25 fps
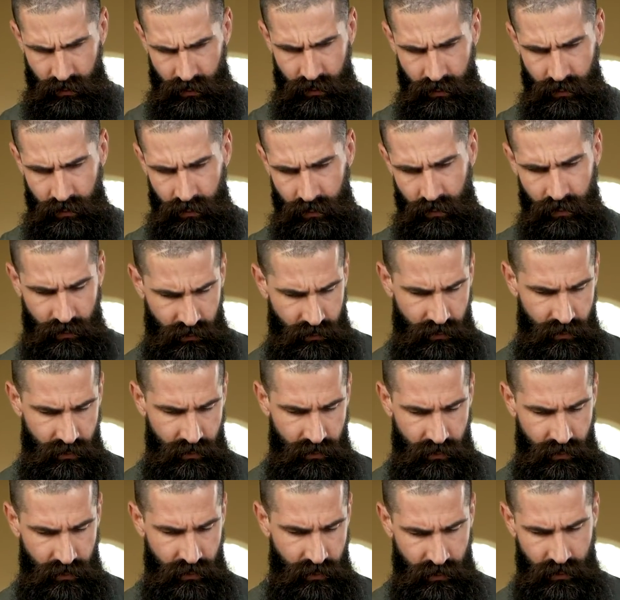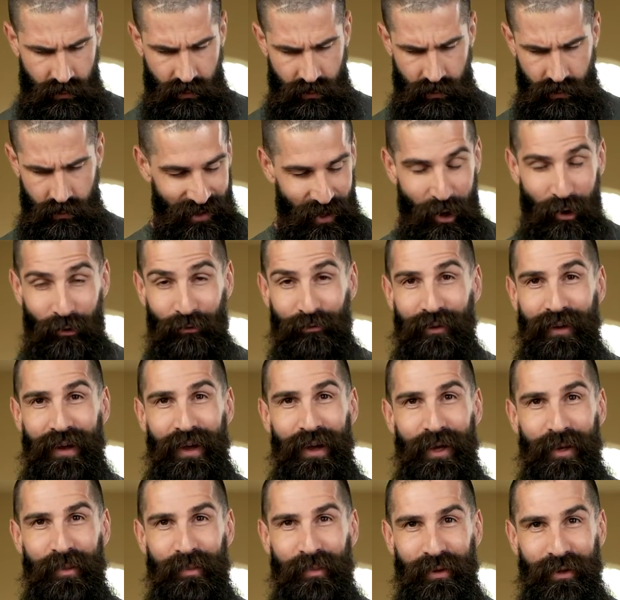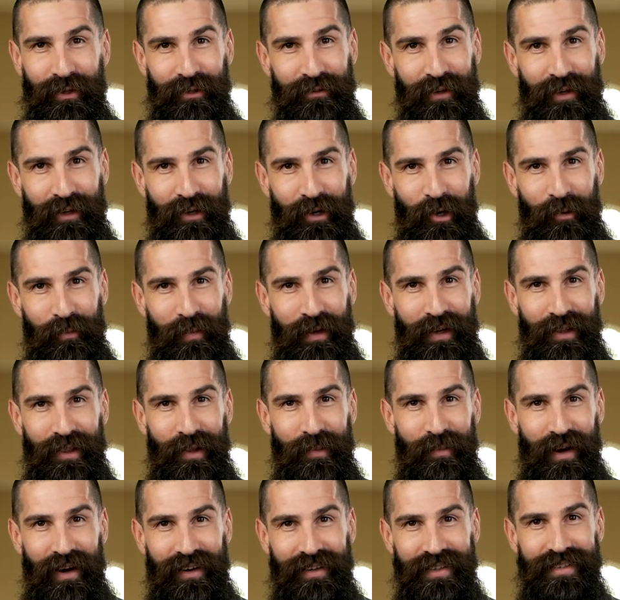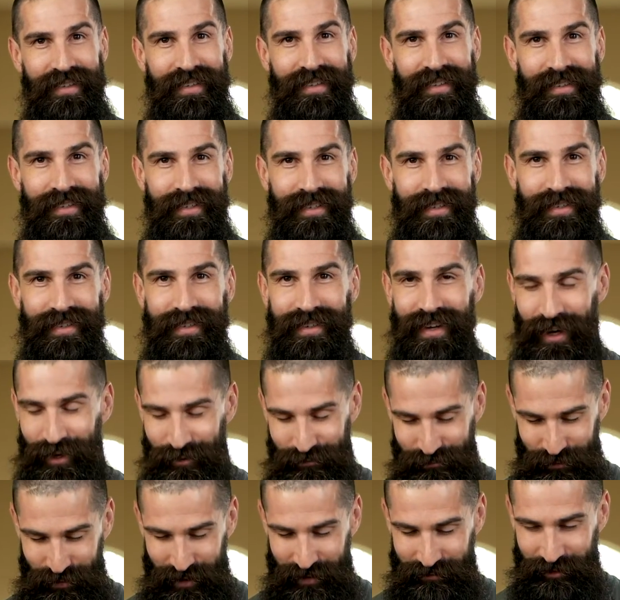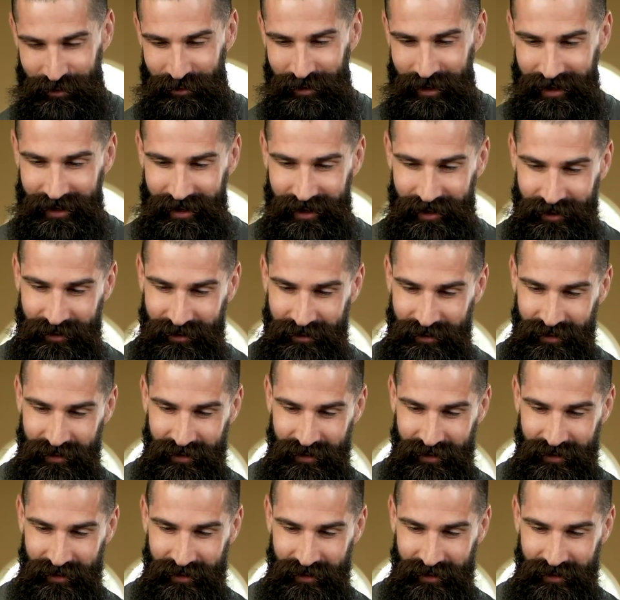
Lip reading: Let's see here. Hopefully I improve on opening the boxes because this is taking forever right now.